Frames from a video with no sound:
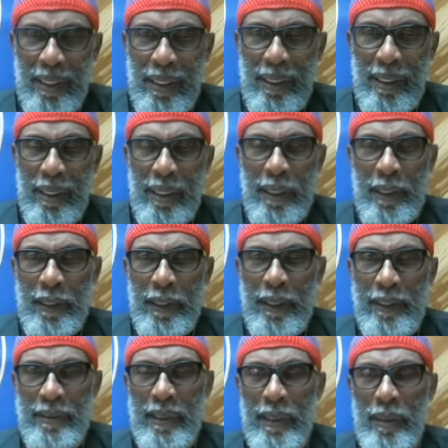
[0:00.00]
He, you
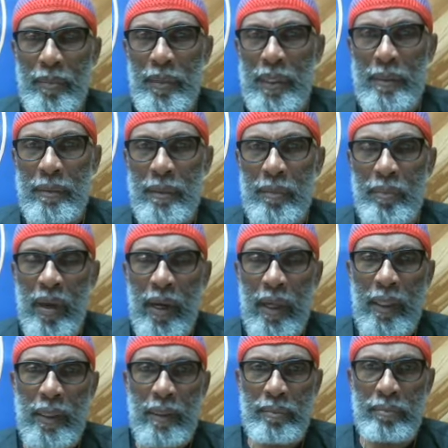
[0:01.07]
understand? But
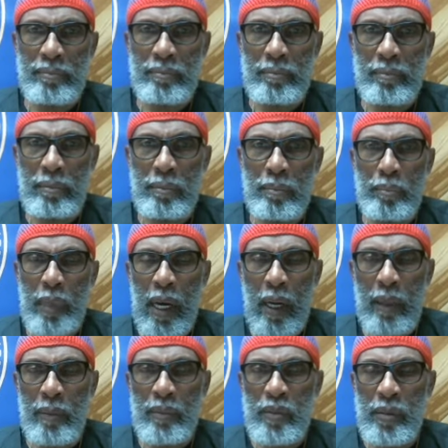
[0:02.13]
America
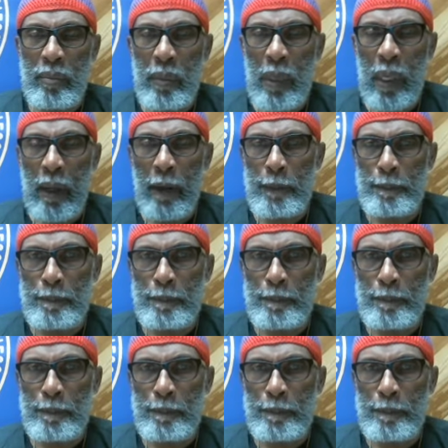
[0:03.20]
bombed some uh,